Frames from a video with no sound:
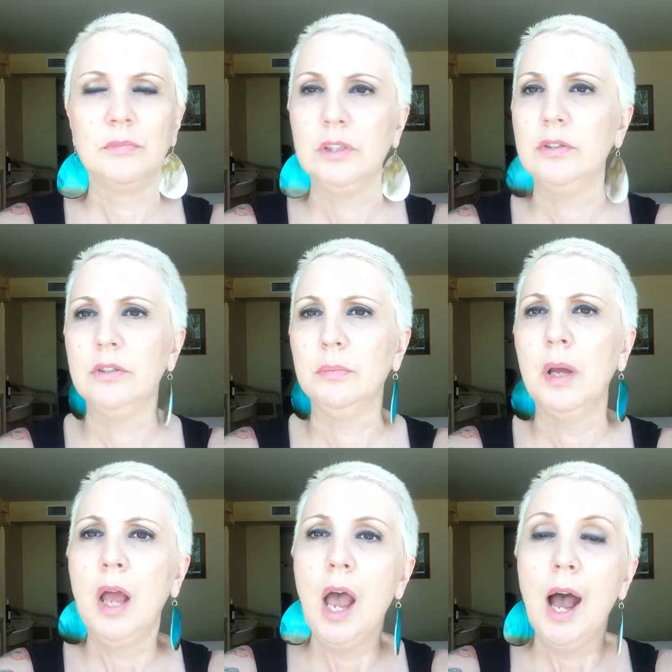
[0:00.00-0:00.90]
YouTube.
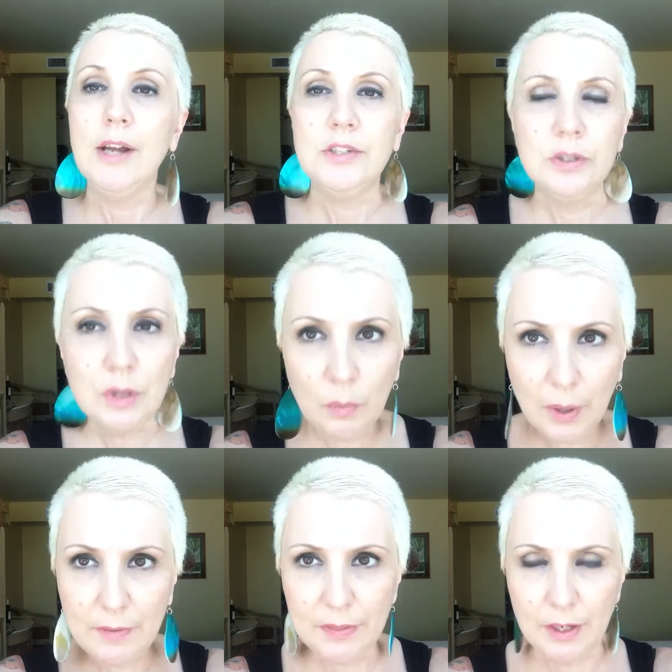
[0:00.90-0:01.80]
I do know
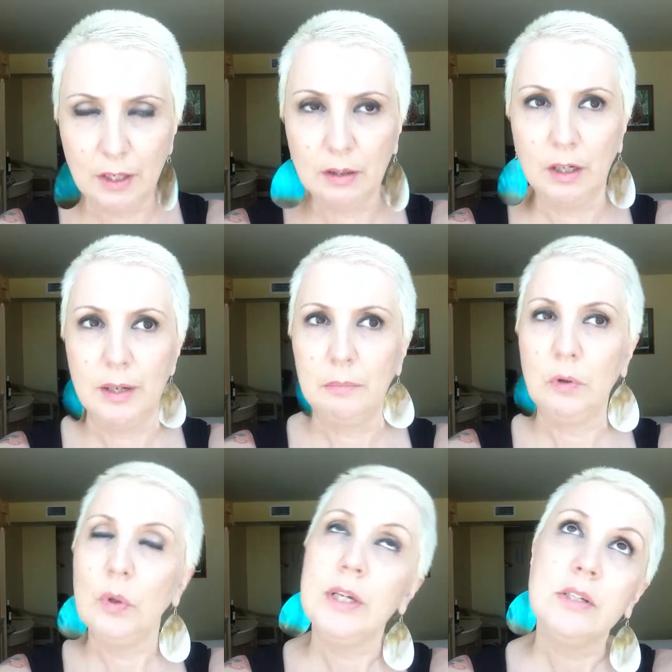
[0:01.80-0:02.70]
one thing that I'm
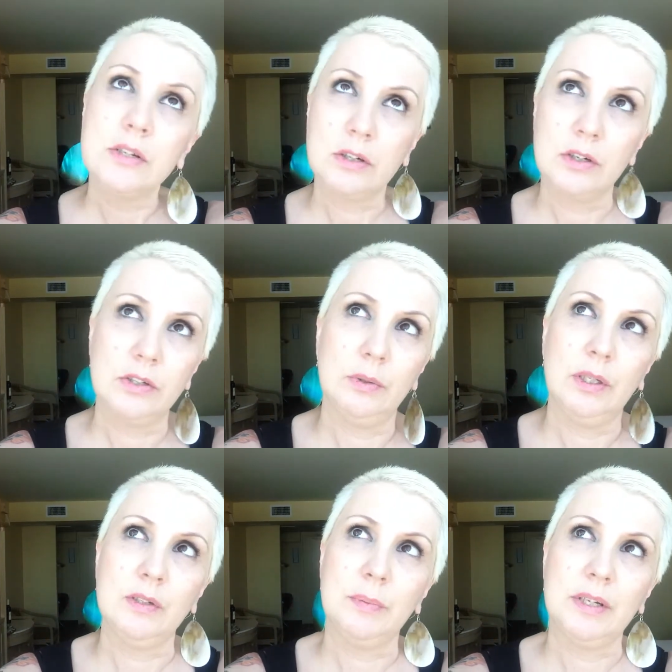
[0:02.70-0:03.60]
going to start
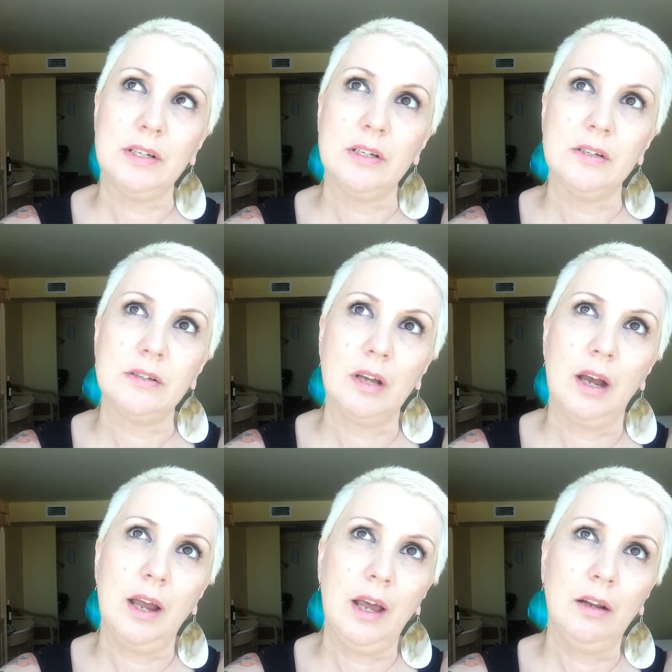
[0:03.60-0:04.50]
doing is because
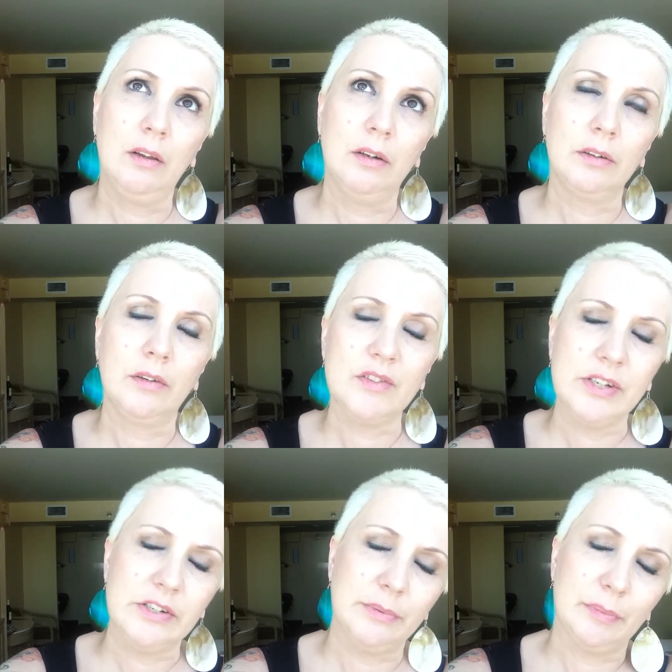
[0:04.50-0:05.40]
I had a long
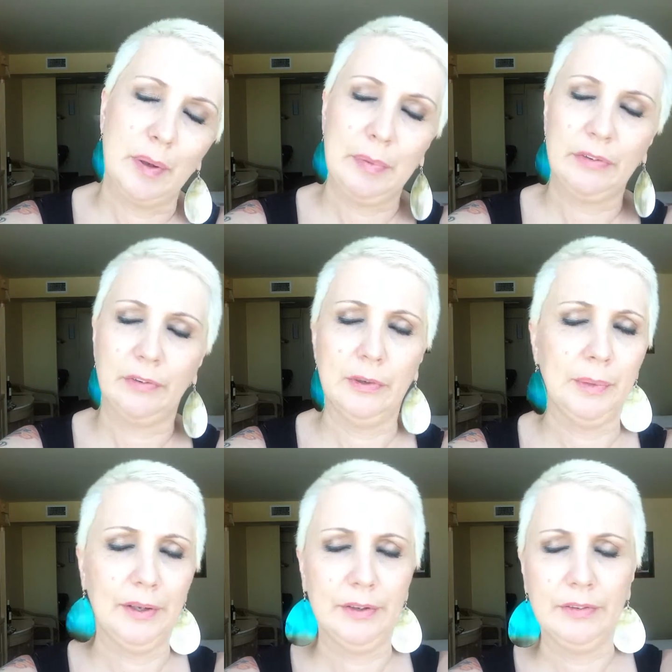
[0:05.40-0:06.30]
conversation with my best friend
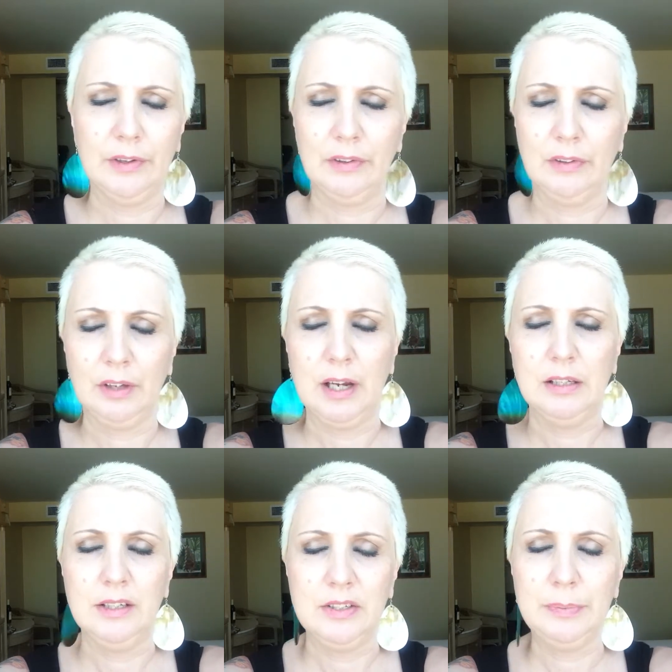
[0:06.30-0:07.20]
about it. This is I
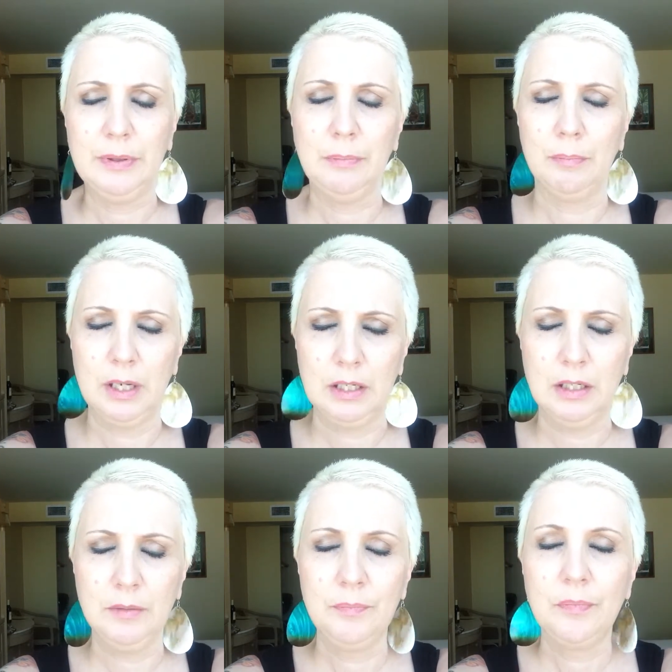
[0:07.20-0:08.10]
need to put
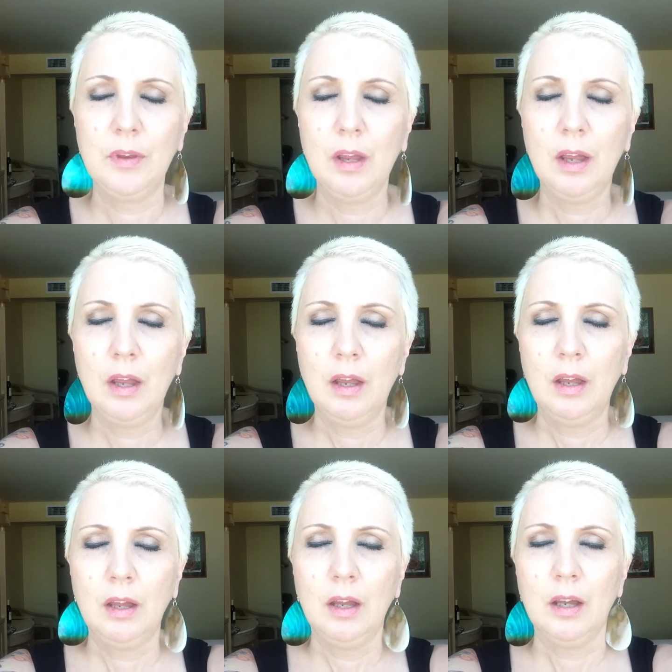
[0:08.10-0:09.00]
money
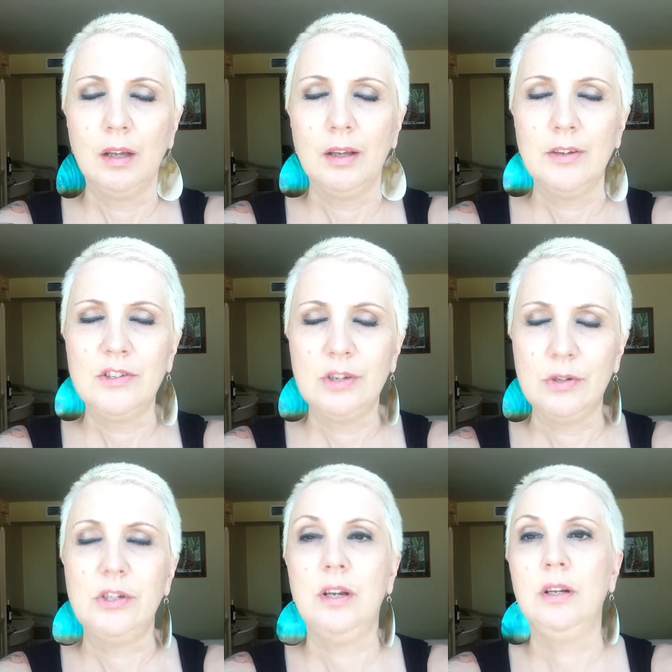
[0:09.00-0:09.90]

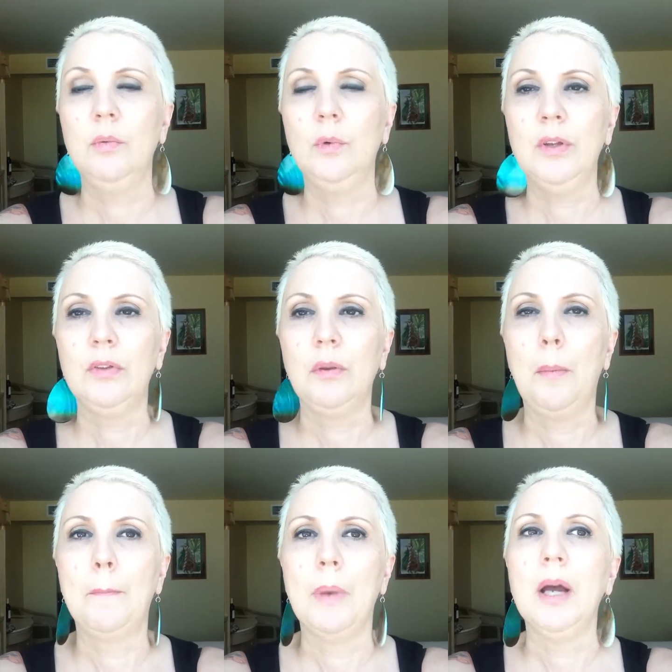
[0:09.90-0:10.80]
associated with
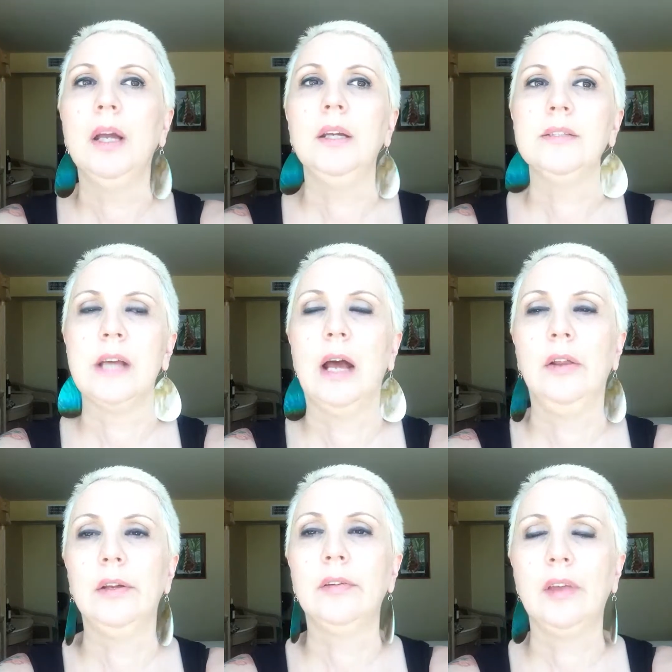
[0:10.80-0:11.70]
my
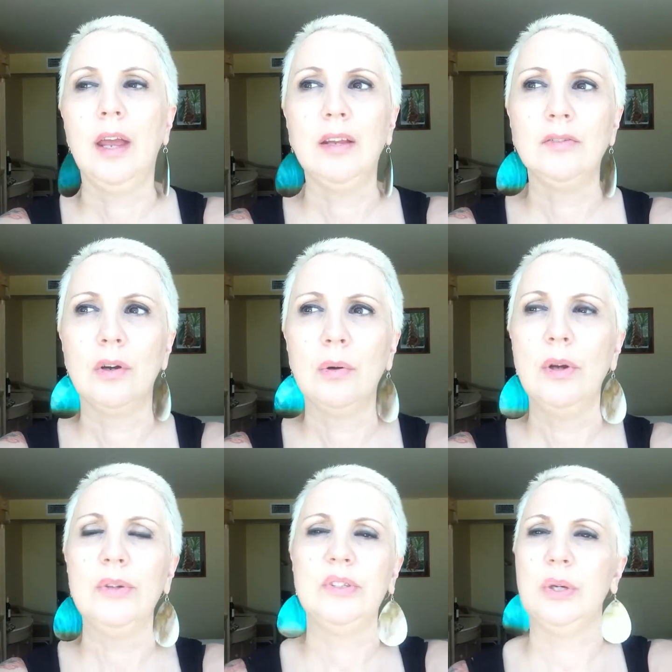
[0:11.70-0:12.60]
talent because I don't
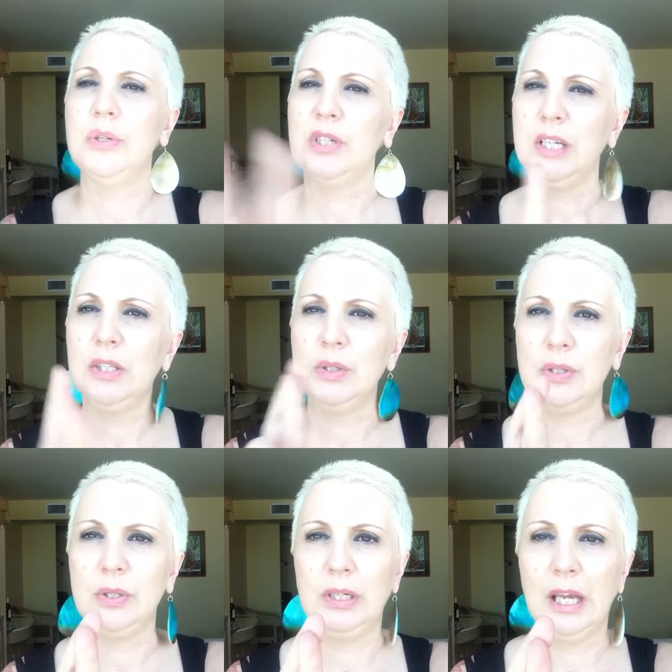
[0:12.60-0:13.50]
associate those
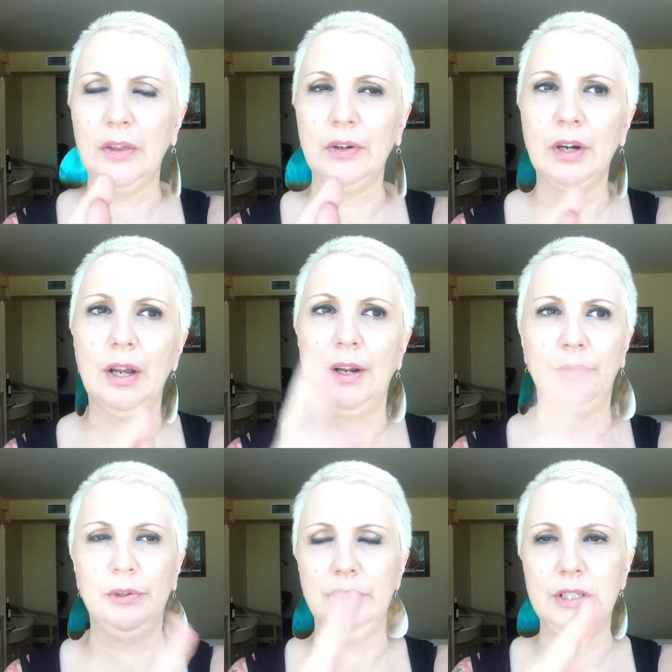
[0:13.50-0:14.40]
two together and I
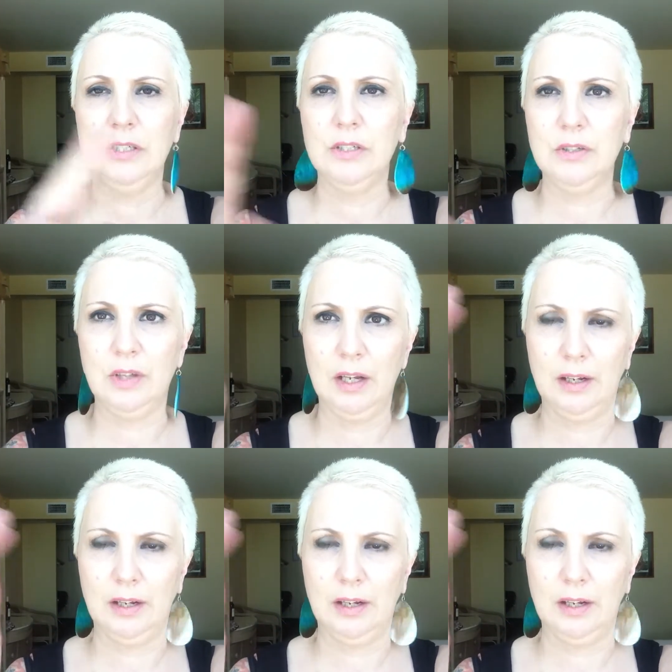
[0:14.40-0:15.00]
really need to do that.